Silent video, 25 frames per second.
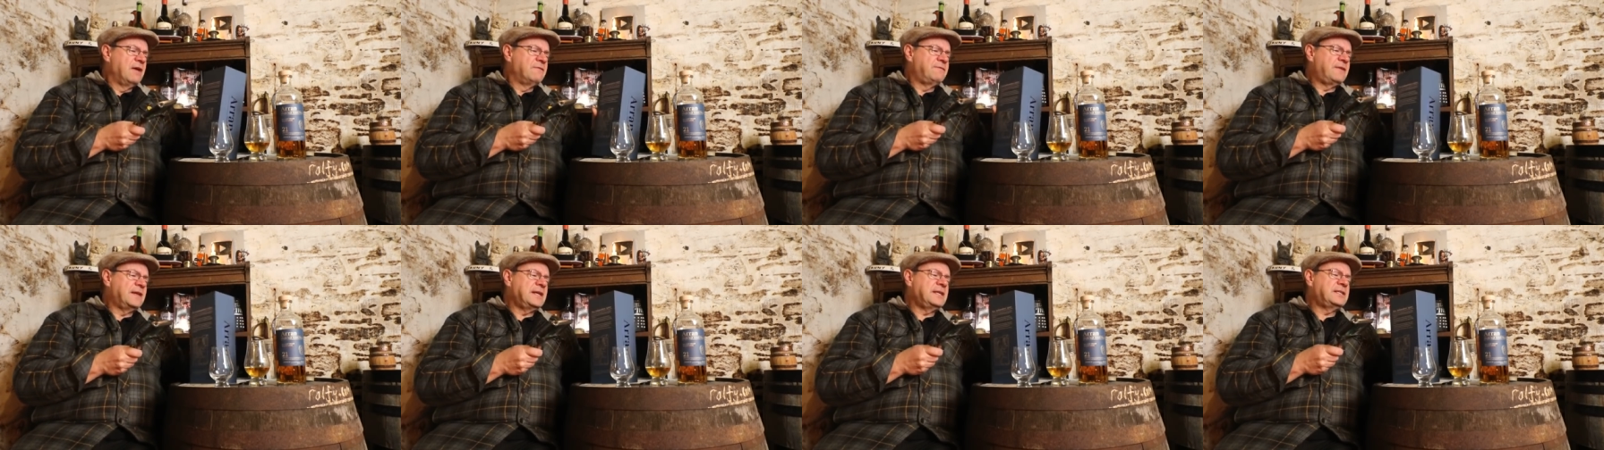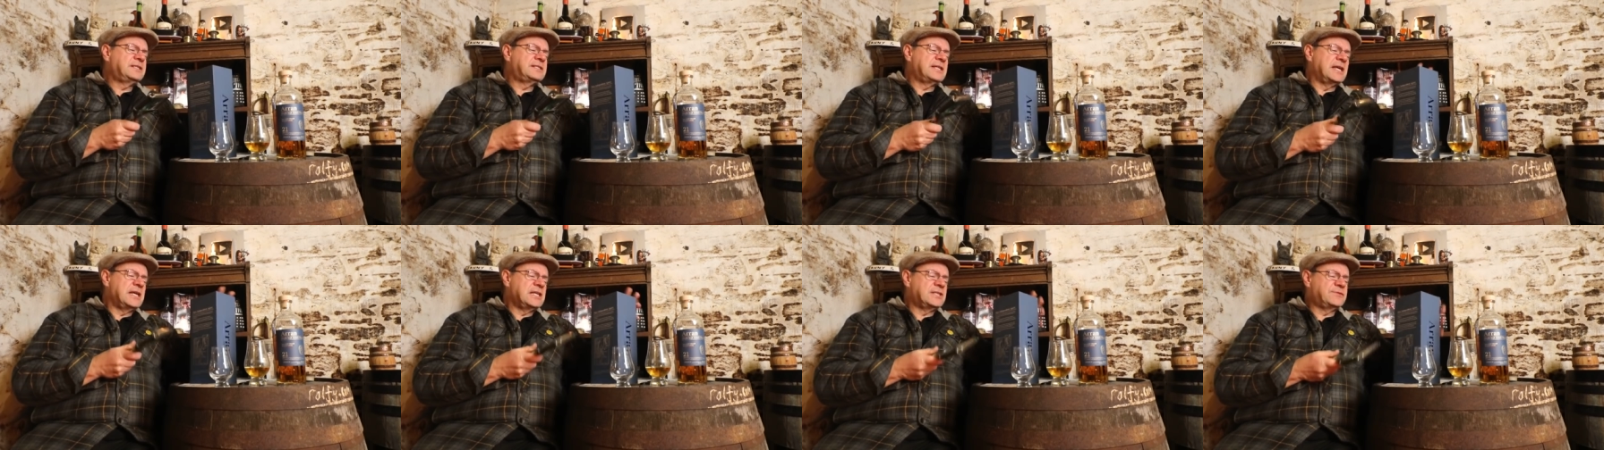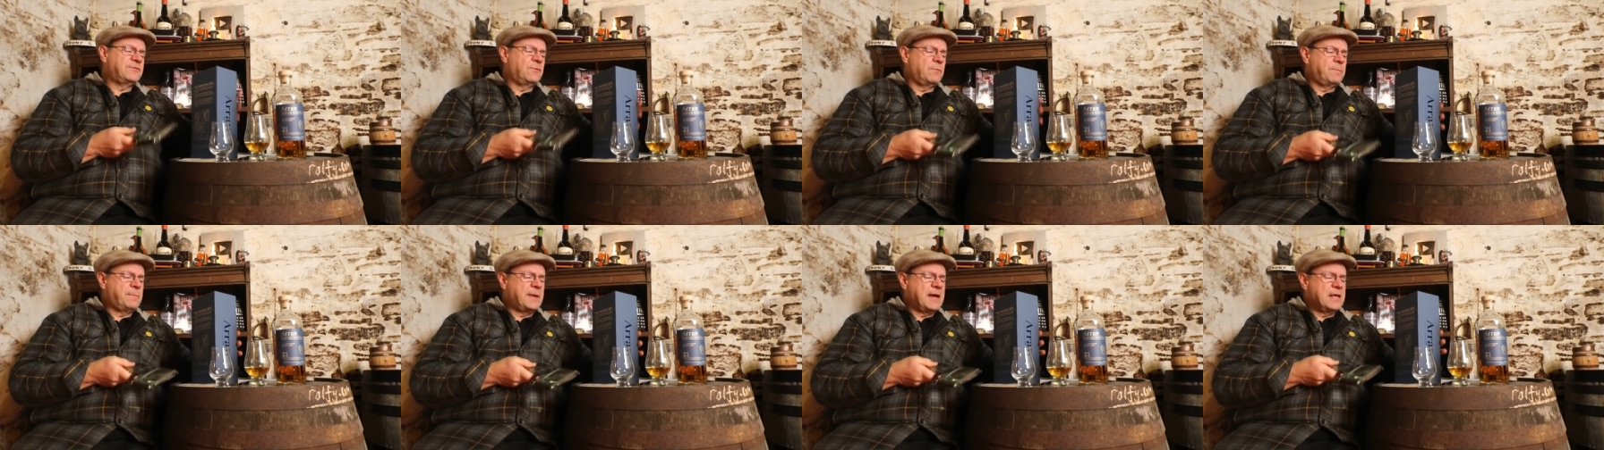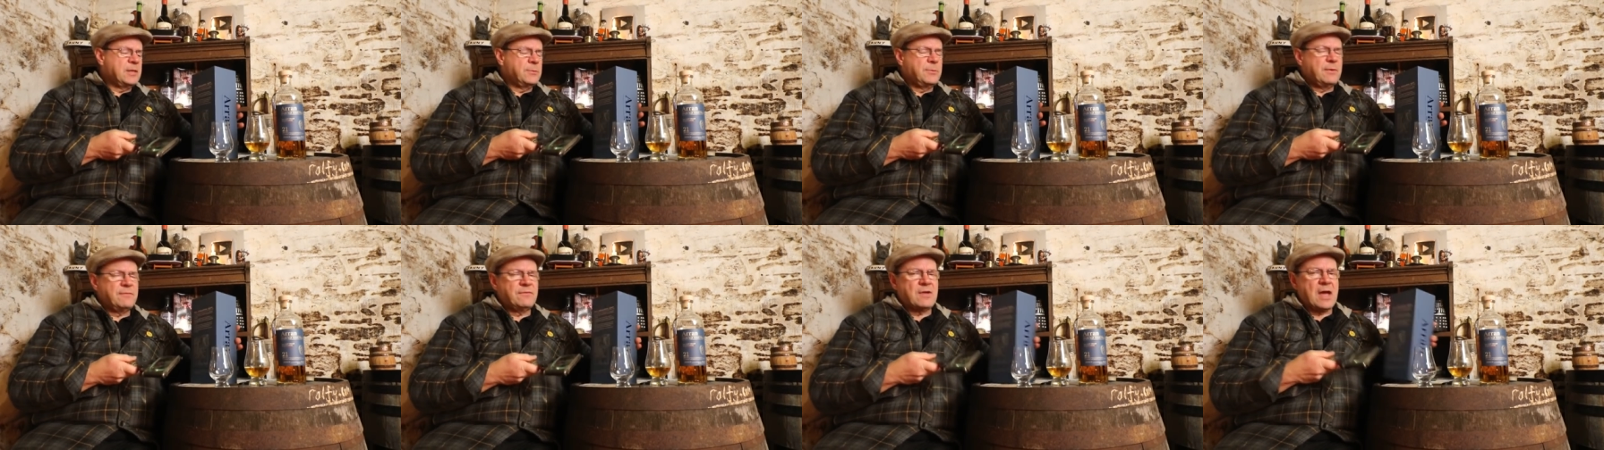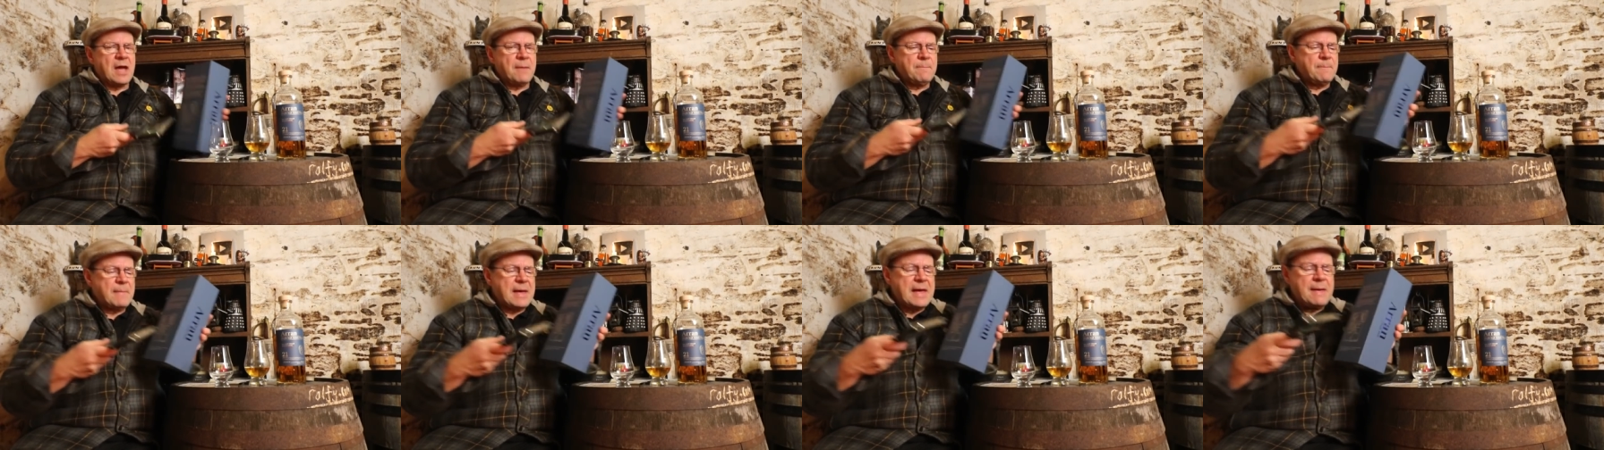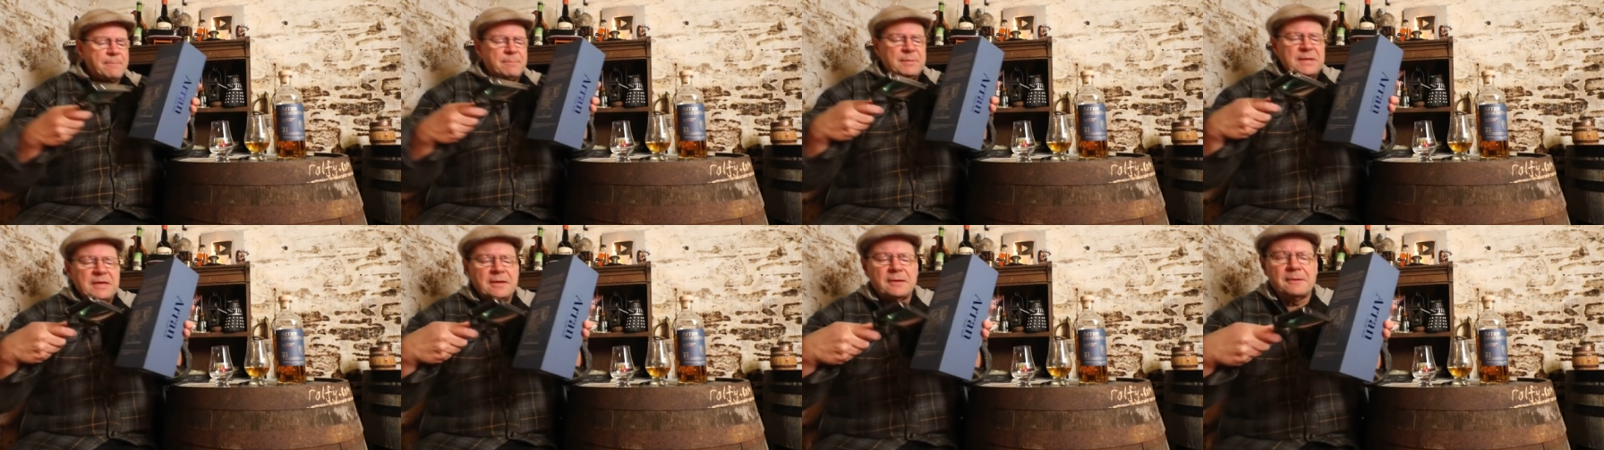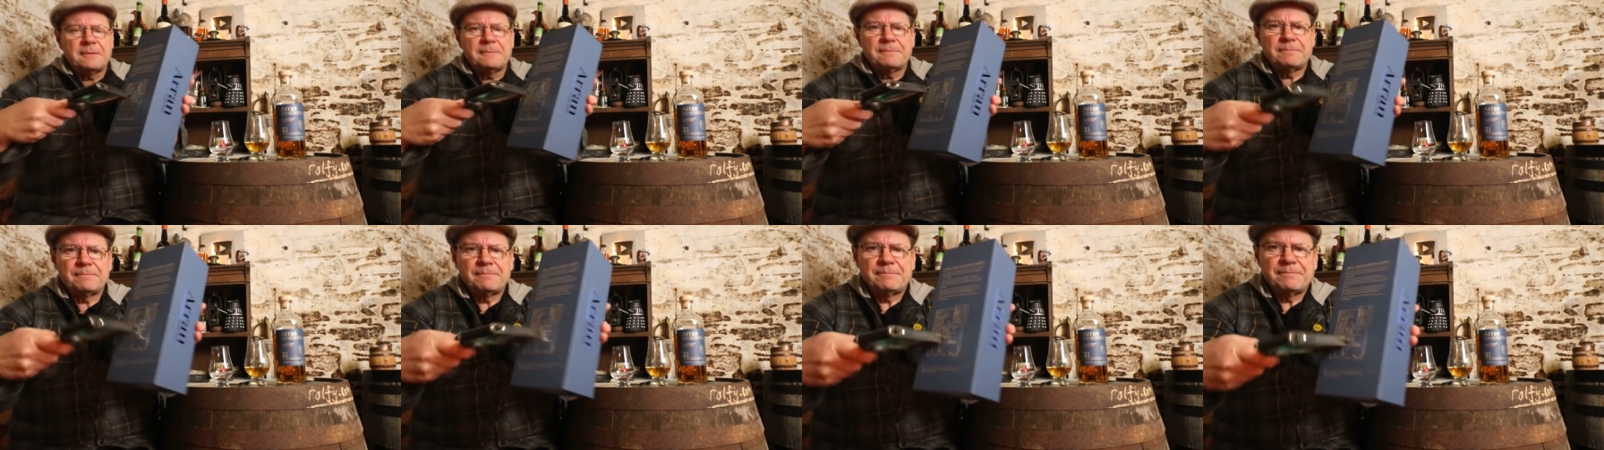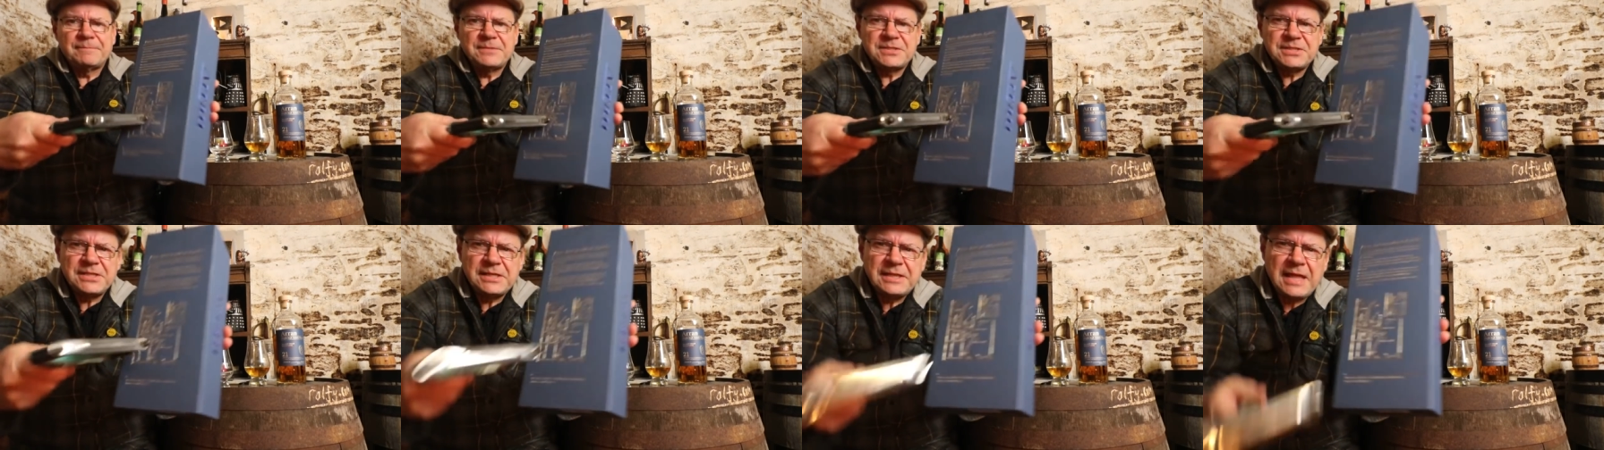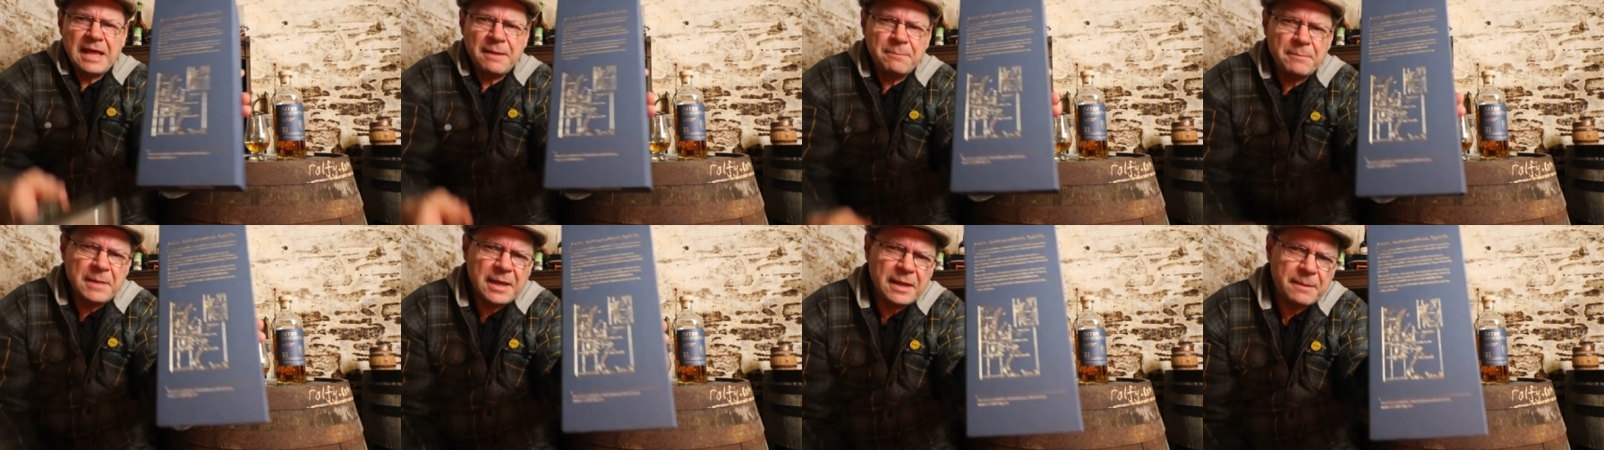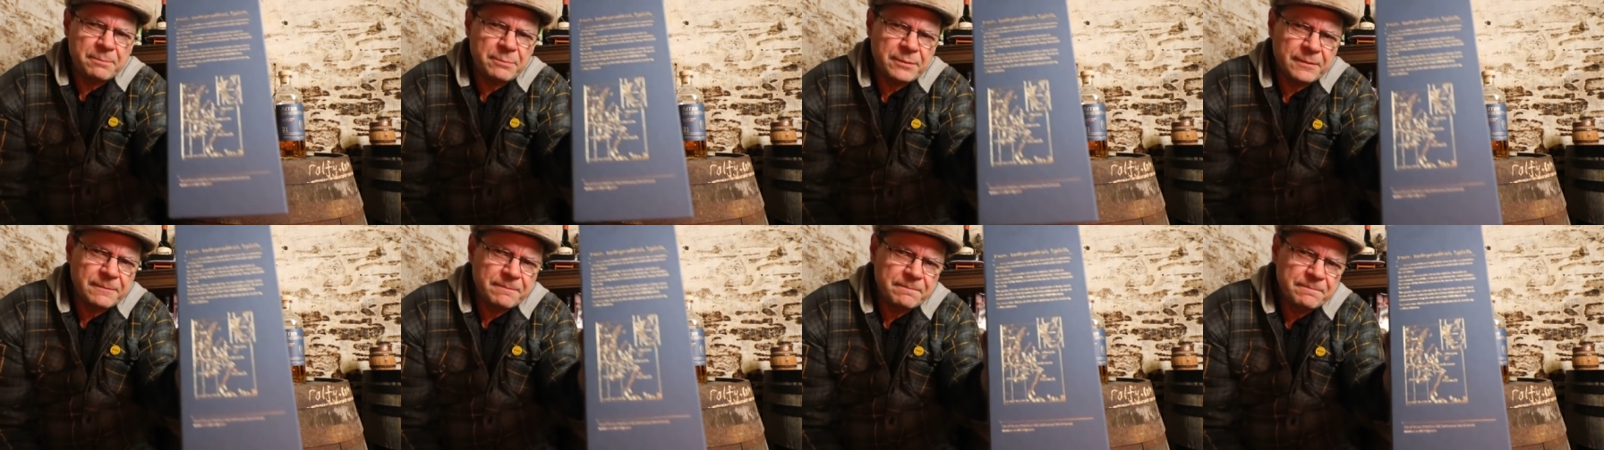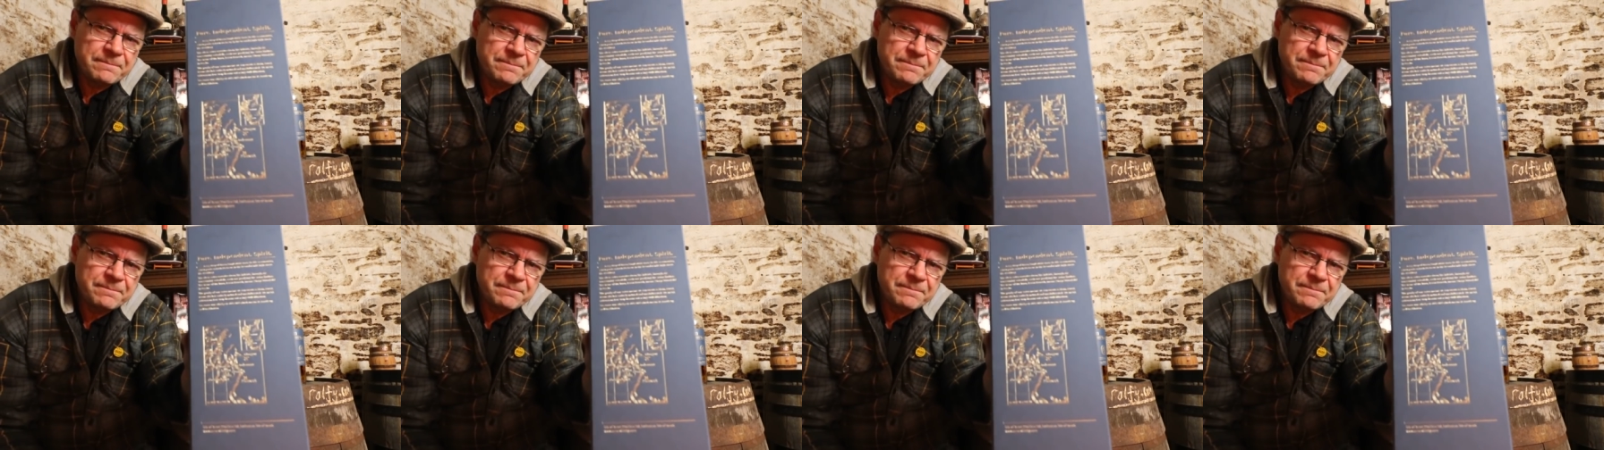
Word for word: Very tasteful, by the way, we've got a map here. See that map?